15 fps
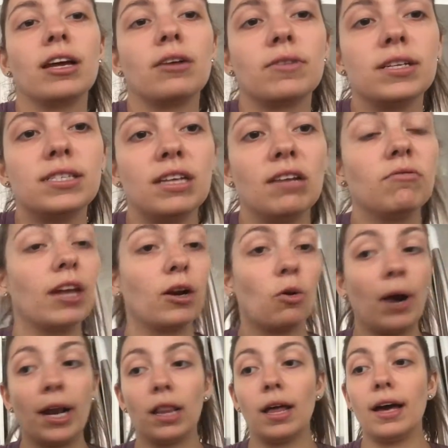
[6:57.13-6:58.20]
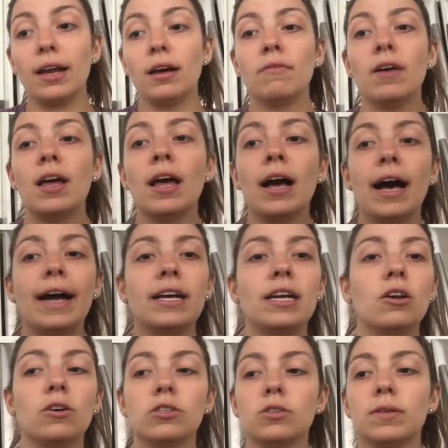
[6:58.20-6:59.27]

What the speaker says: received like quite a lot of. I did also